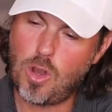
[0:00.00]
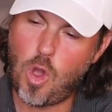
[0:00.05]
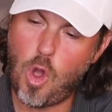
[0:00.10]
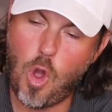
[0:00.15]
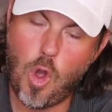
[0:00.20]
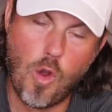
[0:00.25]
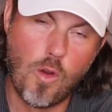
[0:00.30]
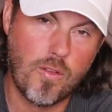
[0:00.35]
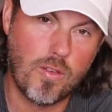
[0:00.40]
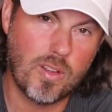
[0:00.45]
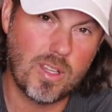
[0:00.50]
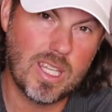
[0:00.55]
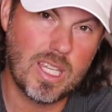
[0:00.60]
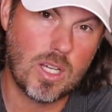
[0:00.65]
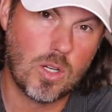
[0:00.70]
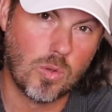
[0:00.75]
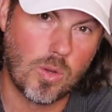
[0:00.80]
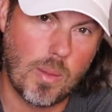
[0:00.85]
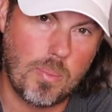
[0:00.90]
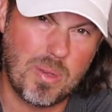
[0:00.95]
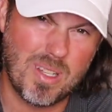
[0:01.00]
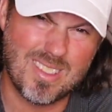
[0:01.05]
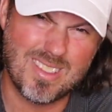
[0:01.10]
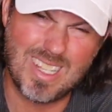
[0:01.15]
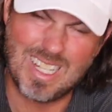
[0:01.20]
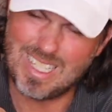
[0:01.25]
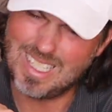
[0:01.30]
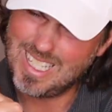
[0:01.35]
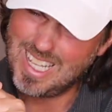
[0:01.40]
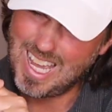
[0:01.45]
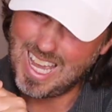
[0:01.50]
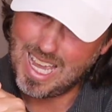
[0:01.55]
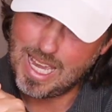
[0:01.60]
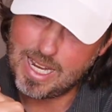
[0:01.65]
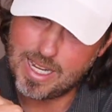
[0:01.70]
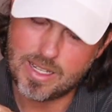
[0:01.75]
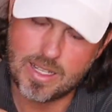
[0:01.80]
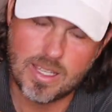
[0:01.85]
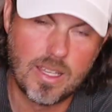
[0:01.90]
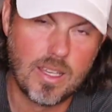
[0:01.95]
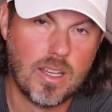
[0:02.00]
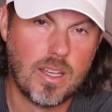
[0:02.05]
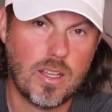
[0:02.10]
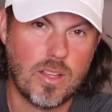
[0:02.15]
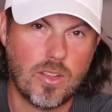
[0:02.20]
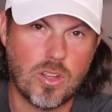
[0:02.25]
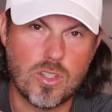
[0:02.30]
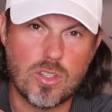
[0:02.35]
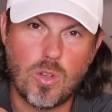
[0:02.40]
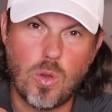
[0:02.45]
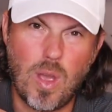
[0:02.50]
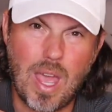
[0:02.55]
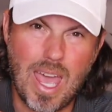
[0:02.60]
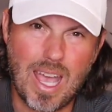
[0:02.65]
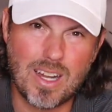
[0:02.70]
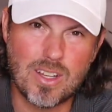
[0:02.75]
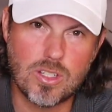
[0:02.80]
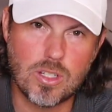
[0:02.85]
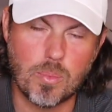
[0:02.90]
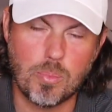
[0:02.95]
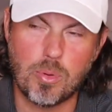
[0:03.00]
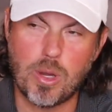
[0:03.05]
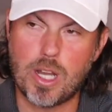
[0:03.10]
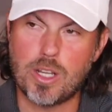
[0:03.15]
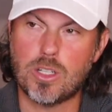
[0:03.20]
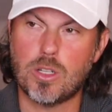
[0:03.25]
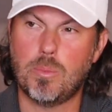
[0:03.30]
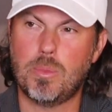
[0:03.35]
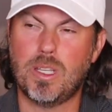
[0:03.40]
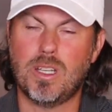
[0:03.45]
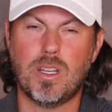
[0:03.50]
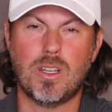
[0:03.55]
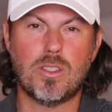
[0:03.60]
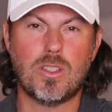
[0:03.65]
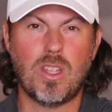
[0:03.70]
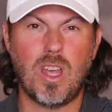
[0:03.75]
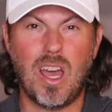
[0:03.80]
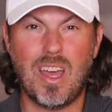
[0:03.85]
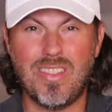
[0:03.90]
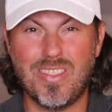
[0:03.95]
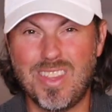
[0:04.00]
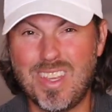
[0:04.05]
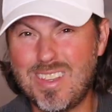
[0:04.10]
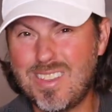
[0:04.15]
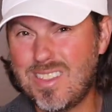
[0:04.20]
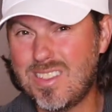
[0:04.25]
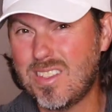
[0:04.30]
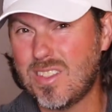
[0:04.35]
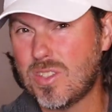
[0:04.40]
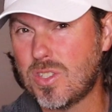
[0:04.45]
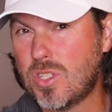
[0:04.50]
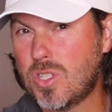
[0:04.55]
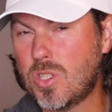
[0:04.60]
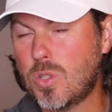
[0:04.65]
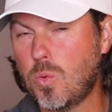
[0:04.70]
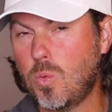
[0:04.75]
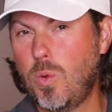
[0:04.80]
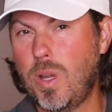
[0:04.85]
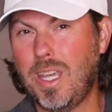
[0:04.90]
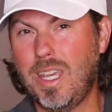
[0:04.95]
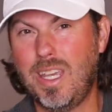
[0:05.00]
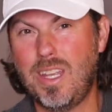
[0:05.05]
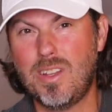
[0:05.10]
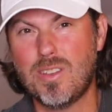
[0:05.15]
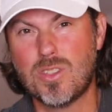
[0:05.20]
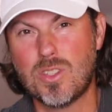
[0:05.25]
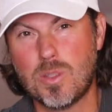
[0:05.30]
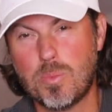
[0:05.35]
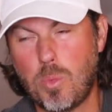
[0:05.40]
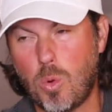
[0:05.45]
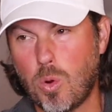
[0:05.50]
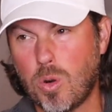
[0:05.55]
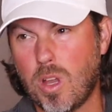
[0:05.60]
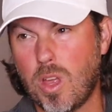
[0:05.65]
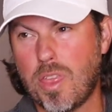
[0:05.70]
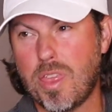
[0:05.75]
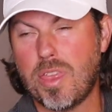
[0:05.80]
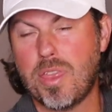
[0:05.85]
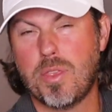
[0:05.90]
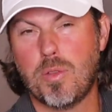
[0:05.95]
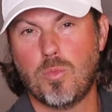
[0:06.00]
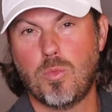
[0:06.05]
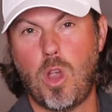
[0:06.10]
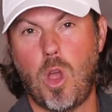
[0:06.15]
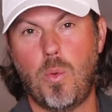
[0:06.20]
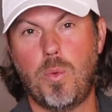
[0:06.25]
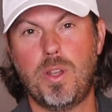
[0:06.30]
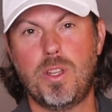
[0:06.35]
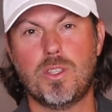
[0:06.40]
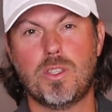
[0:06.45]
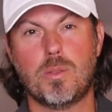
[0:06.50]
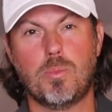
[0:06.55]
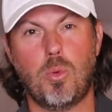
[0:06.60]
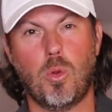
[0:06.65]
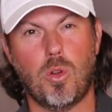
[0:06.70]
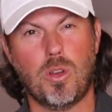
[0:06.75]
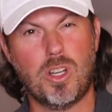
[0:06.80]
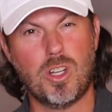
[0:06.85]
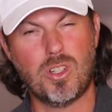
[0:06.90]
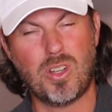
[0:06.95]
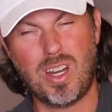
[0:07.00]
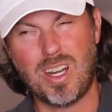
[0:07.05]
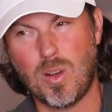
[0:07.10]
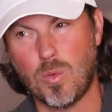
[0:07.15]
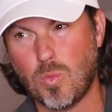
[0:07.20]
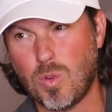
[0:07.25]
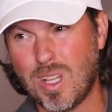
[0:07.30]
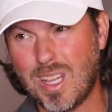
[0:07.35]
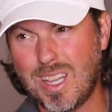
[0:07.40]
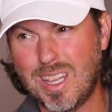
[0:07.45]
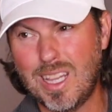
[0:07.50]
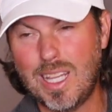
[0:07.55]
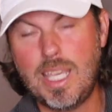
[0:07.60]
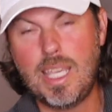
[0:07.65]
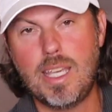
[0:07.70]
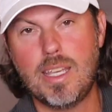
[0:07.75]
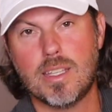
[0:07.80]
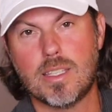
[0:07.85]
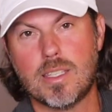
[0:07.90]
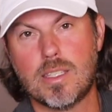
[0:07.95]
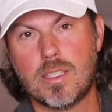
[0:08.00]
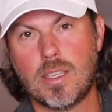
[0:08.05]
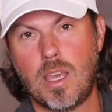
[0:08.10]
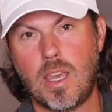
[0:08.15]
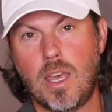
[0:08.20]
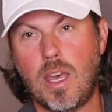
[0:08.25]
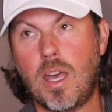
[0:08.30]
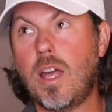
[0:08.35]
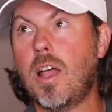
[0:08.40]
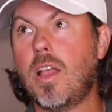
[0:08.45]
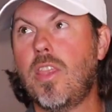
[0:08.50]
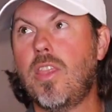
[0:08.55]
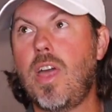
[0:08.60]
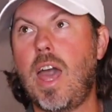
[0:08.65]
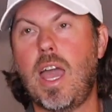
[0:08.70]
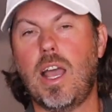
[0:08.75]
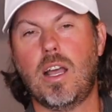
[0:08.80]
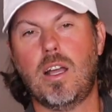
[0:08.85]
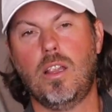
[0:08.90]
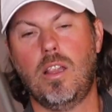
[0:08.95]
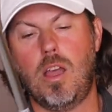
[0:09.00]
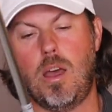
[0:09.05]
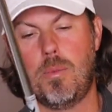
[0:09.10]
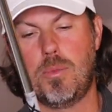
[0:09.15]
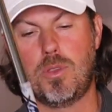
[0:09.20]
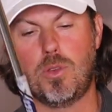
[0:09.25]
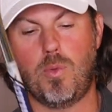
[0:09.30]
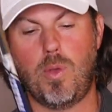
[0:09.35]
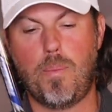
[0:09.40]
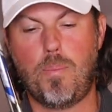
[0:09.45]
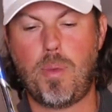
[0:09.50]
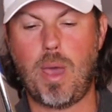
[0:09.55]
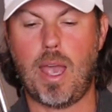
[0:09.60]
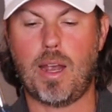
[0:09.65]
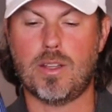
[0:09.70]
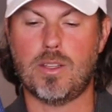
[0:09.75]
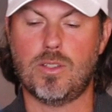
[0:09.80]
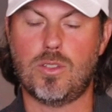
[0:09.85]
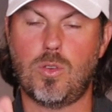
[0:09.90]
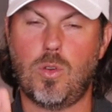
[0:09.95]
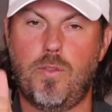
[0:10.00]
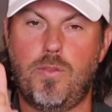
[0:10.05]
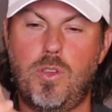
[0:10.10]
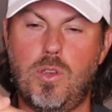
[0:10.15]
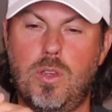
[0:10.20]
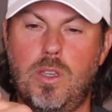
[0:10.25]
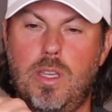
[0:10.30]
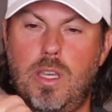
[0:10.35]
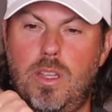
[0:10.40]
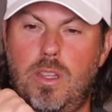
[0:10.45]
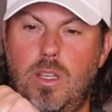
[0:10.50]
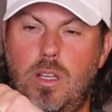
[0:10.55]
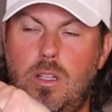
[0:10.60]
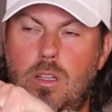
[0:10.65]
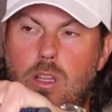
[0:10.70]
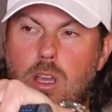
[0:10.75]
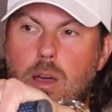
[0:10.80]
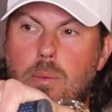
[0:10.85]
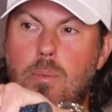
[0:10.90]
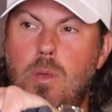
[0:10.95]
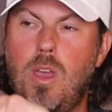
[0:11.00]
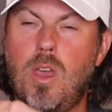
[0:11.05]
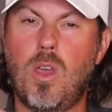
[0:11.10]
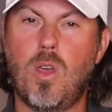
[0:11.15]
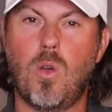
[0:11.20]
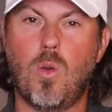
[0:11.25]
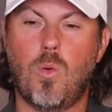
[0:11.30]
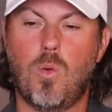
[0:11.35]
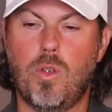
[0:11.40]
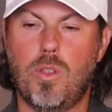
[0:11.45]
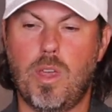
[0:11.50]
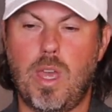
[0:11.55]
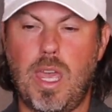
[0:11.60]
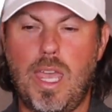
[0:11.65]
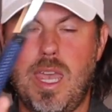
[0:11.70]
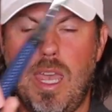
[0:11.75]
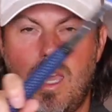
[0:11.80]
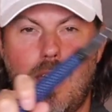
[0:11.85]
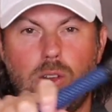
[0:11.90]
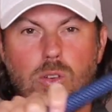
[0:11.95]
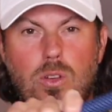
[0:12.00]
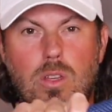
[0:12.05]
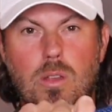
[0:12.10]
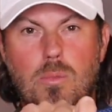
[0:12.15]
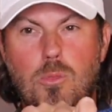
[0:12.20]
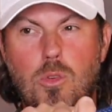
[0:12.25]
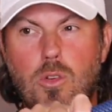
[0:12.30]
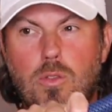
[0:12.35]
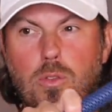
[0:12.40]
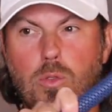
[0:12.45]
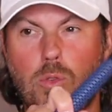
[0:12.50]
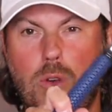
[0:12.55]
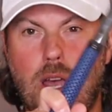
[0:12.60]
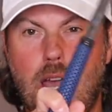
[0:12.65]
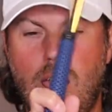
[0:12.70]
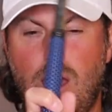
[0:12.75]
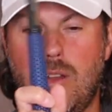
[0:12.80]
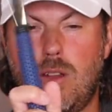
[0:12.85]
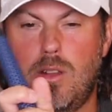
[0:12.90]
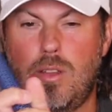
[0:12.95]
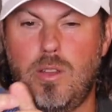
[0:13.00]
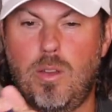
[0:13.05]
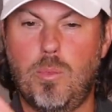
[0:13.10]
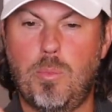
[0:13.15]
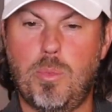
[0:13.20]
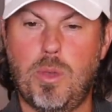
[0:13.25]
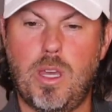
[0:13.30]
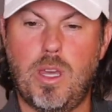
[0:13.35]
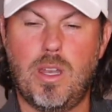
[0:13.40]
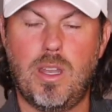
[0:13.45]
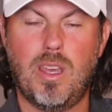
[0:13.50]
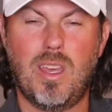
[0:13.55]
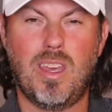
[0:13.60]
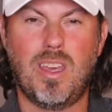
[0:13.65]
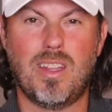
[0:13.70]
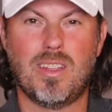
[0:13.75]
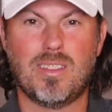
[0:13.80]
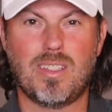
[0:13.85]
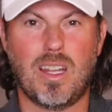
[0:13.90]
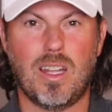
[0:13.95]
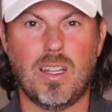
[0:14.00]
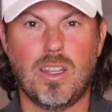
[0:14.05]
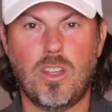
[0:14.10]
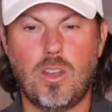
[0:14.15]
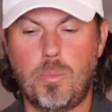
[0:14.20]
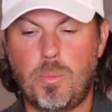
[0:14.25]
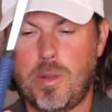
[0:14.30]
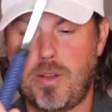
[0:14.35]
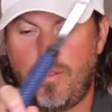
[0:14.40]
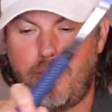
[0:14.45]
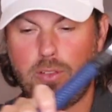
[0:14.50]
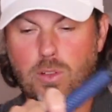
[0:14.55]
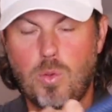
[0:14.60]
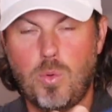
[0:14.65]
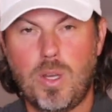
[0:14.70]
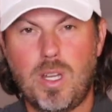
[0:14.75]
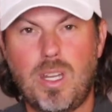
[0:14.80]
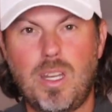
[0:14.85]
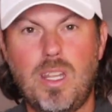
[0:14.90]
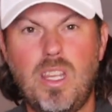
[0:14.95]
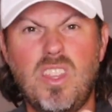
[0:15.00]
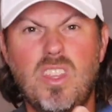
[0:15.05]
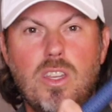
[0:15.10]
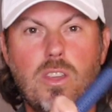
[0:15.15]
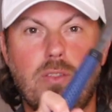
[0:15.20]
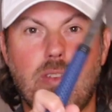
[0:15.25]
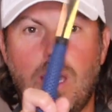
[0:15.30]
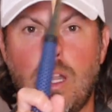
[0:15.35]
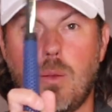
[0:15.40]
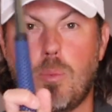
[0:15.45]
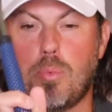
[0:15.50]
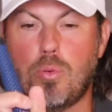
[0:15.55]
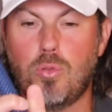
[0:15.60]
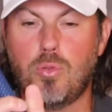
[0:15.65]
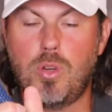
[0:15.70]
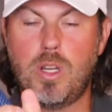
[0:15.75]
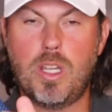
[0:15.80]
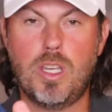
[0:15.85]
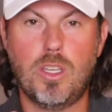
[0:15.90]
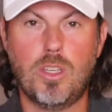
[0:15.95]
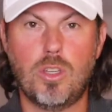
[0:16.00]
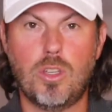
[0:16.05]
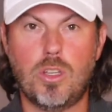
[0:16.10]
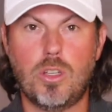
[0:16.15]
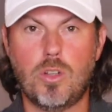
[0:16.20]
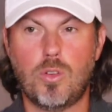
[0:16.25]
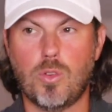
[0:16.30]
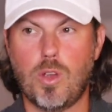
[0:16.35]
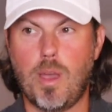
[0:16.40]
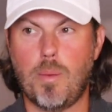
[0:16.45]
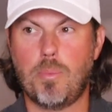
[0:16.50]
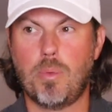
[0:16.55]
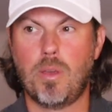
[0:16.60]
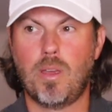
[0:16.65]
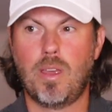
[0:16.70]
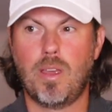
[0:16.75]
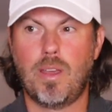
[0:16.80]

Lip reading: overly grippy. It's not tight. There's no extra pressure because this is a swinging sport, a throwing sport. You're trying to release that club through impacts. And so if you can get the club where the handle can move around a little bit, it's got a little bit of fluidity, then you've got a pretty good grip.